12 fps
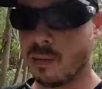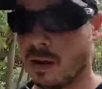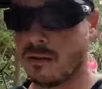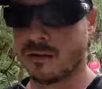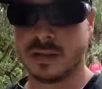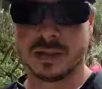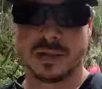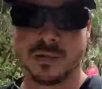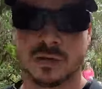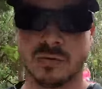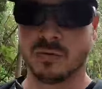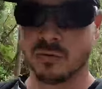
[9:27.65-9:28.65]
We have
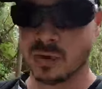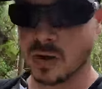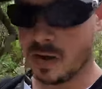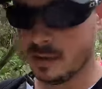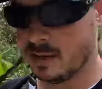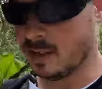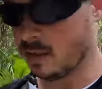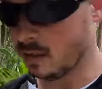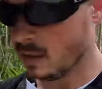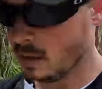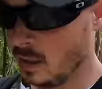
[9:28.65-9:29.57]
continuous cruise content.